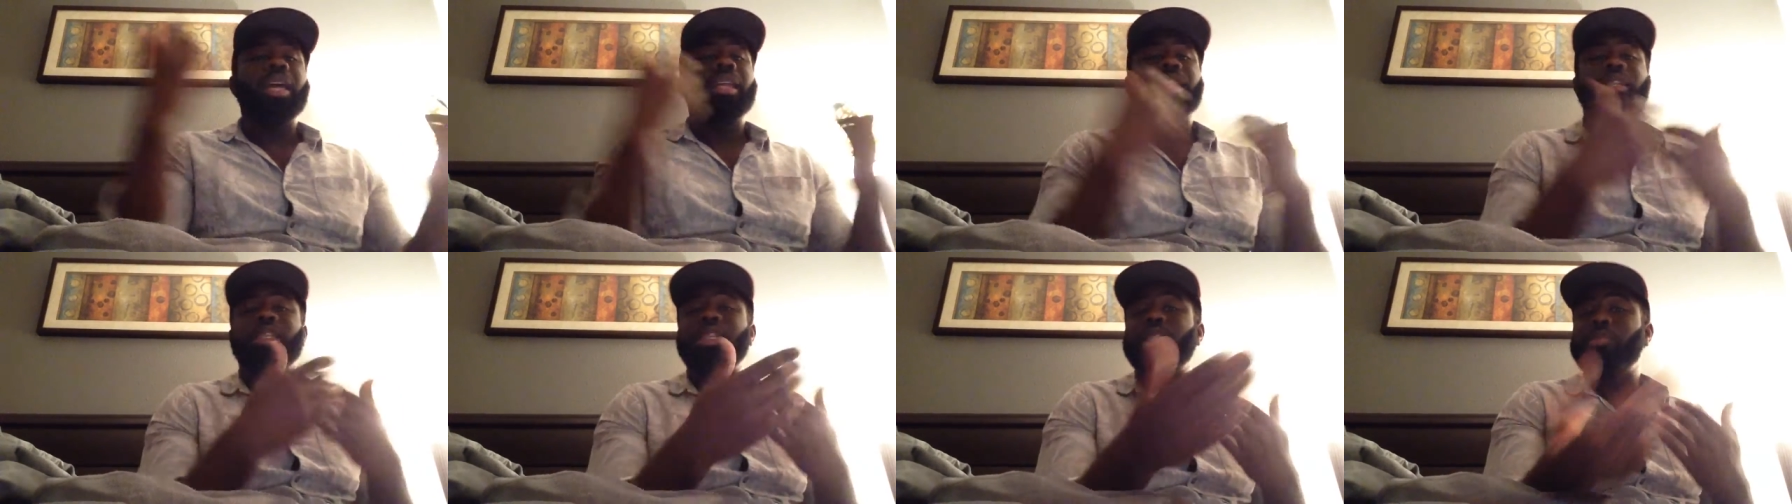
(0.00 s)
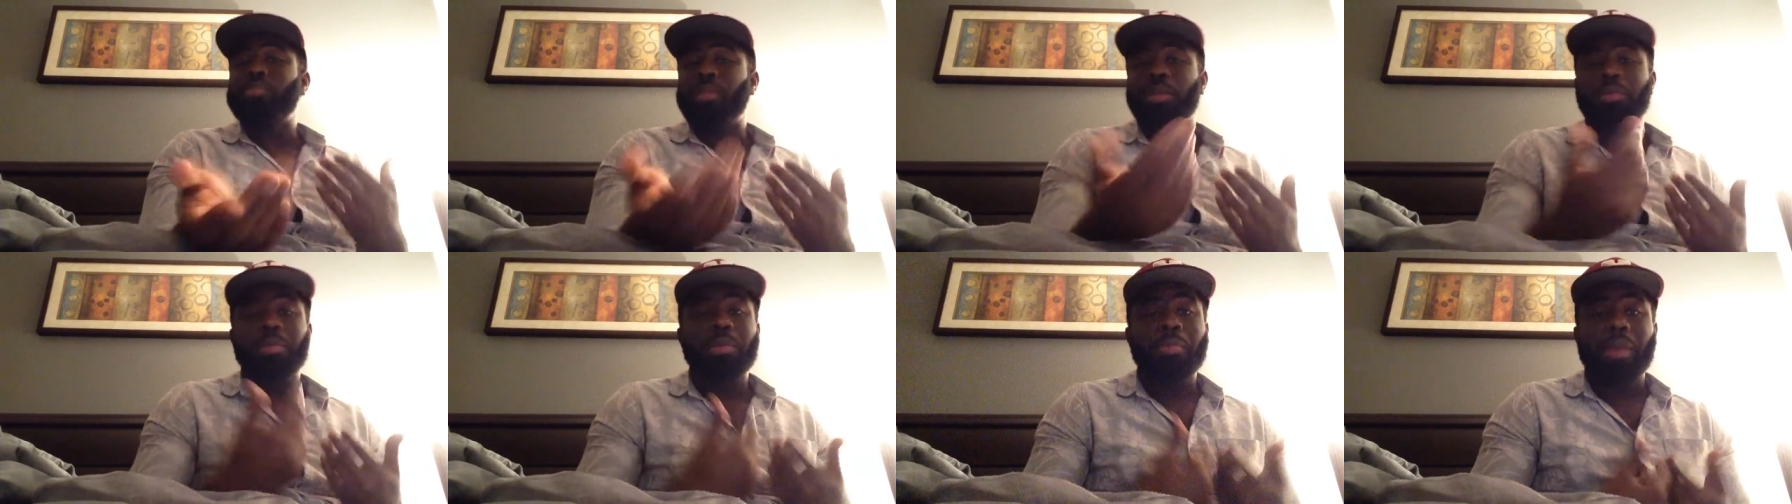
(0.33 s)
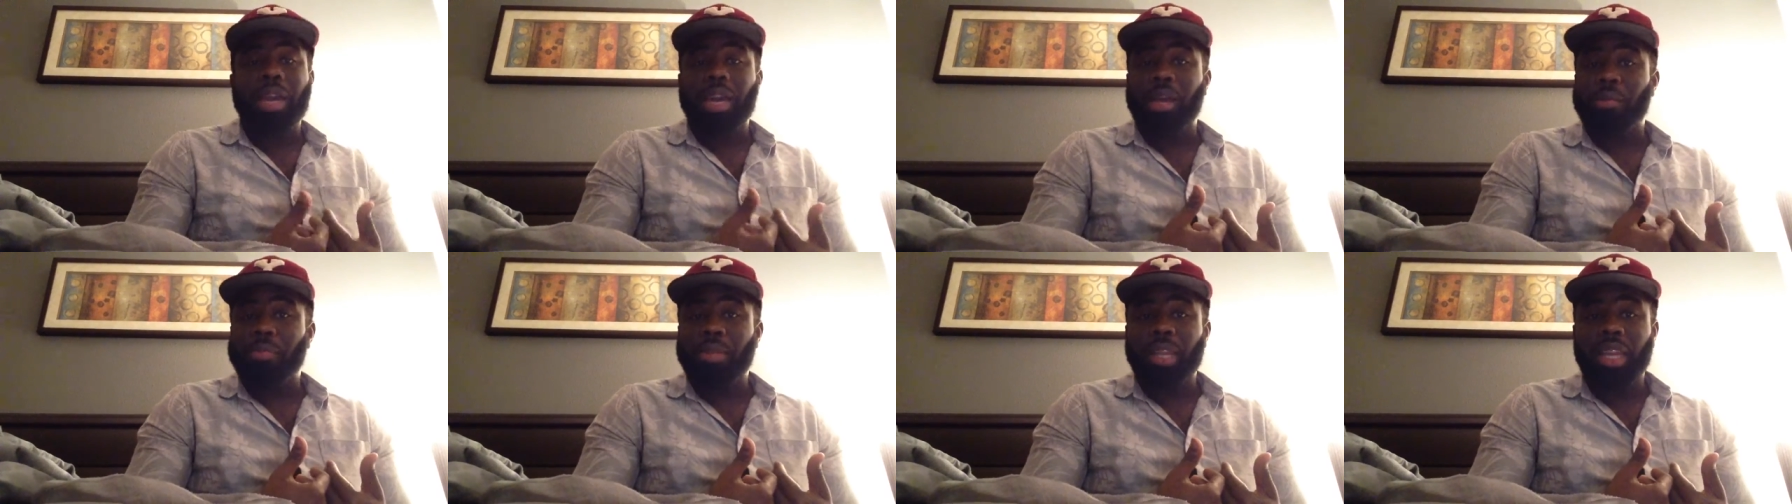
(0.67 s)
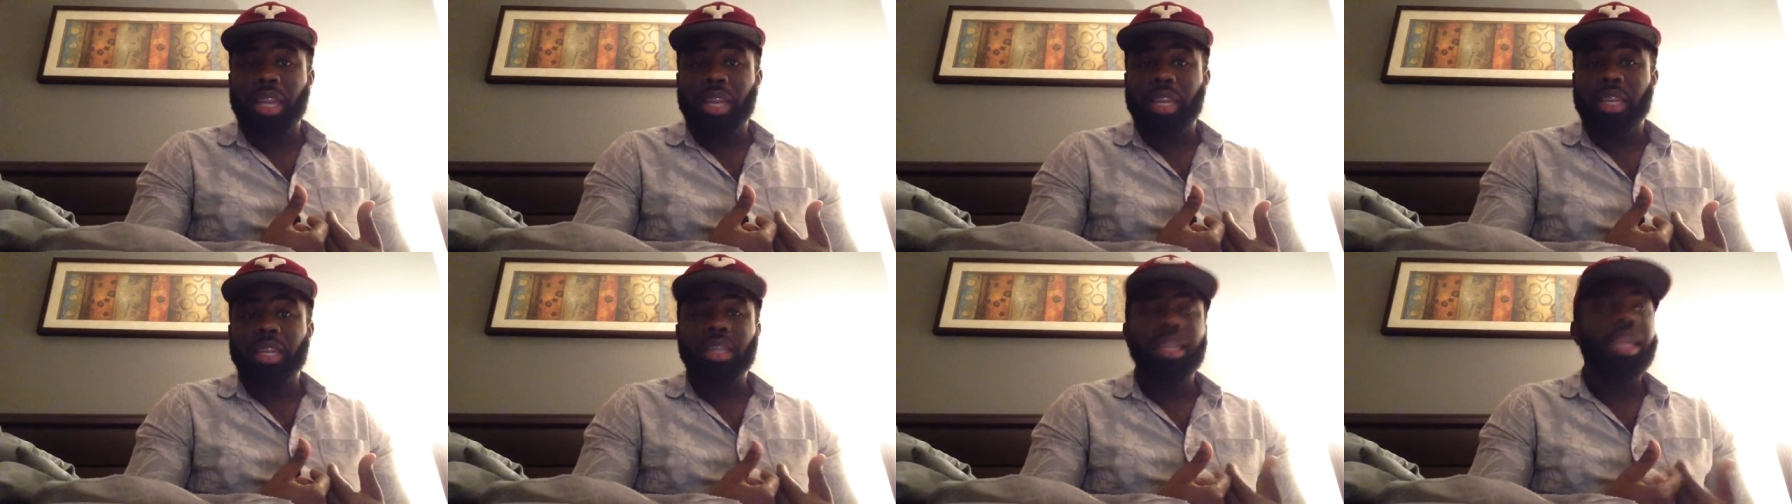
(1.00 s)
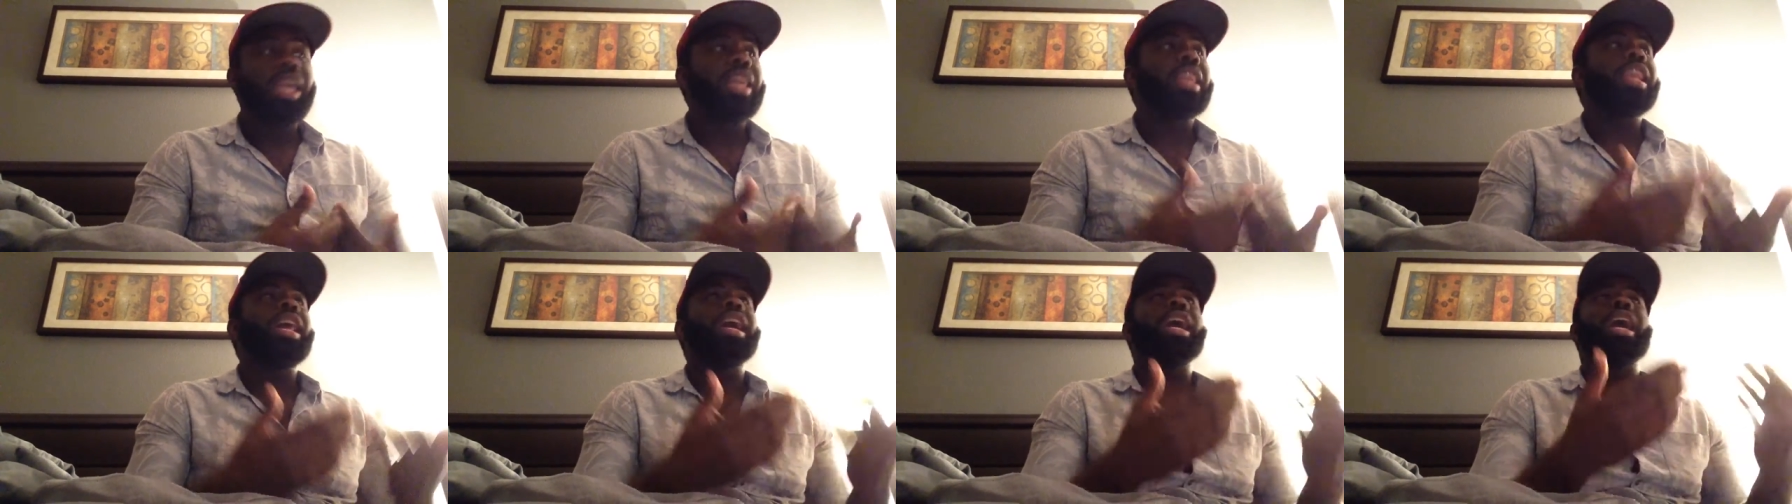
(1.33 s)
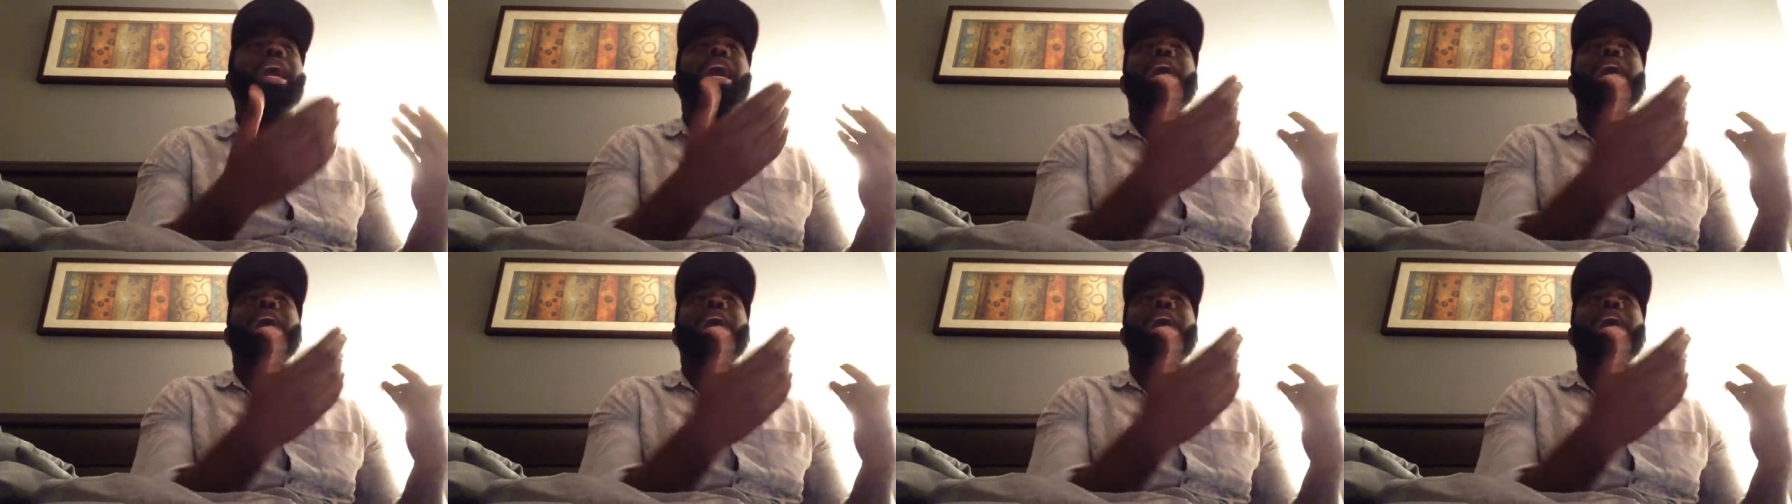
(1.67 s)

Just bring me back a plate. Like,